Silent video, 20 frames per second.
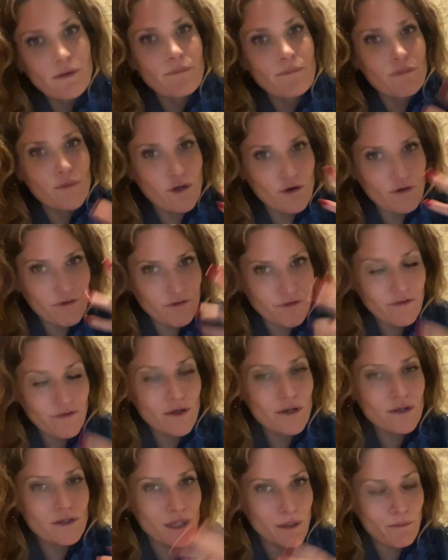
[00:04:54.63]
your
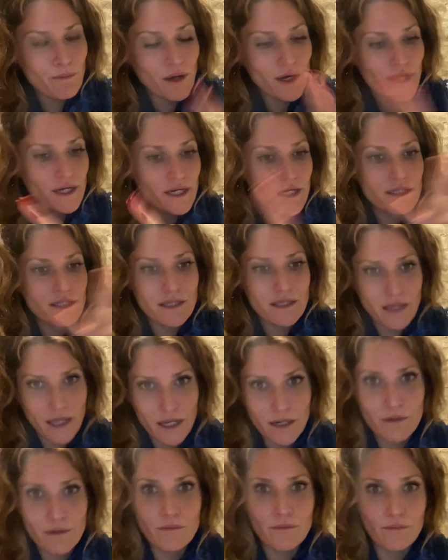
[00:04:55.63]
field and body, to
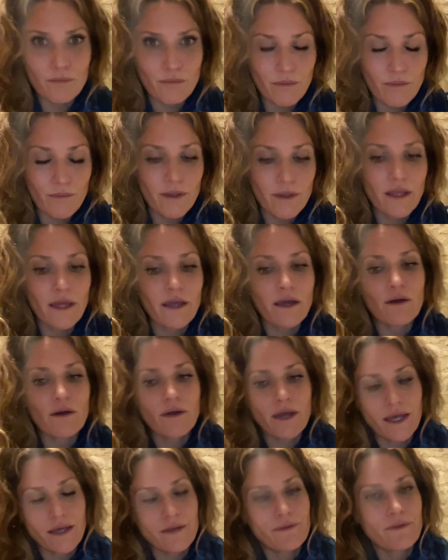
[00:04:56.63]
then be like,
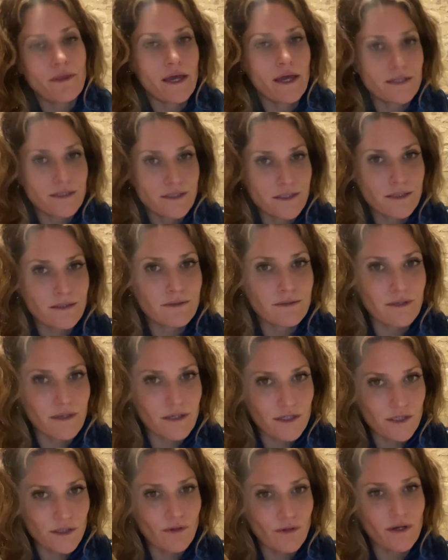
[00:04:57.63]
okay, that's,
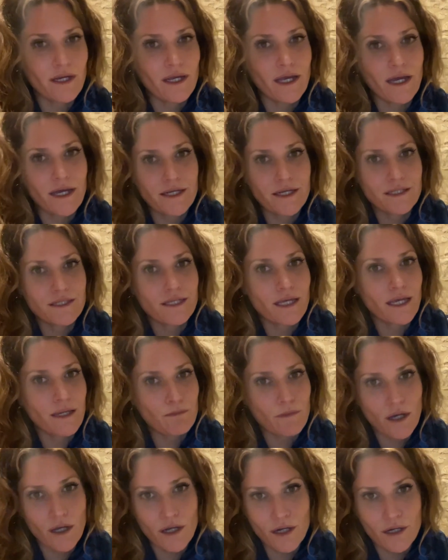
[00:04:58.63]
sorry guys, I'm
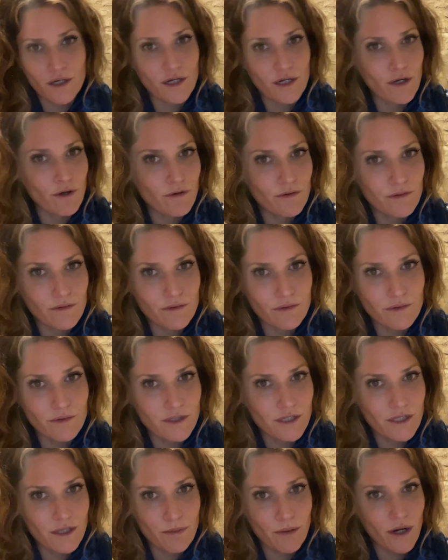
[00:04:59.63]
not going to go
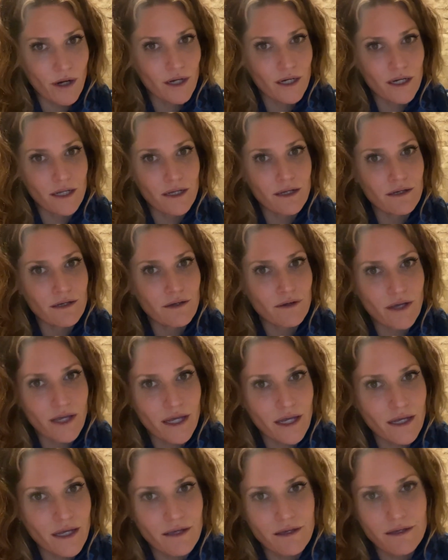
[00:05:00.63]
to the party,
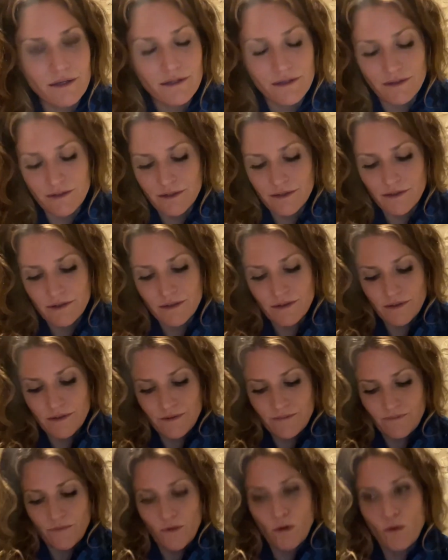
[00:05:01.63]
okay?
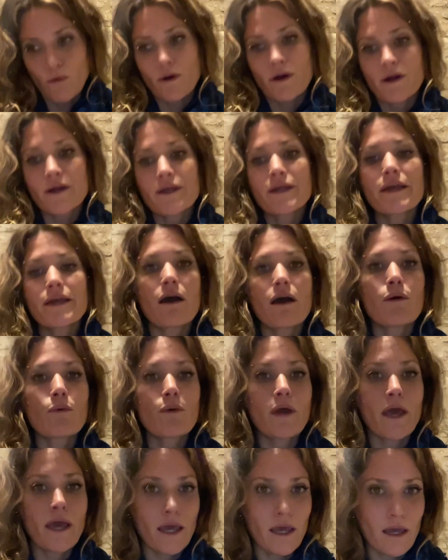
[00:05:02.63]
Or,
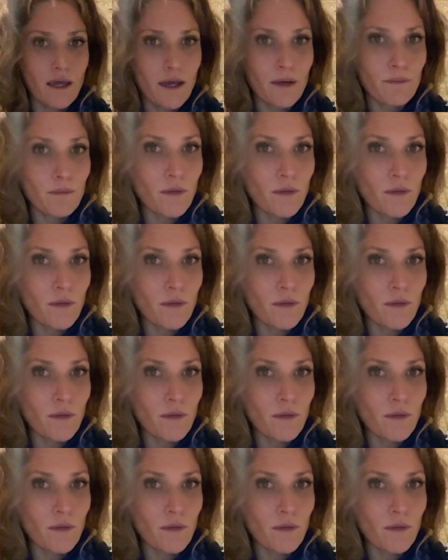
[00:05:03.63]
okay, I'm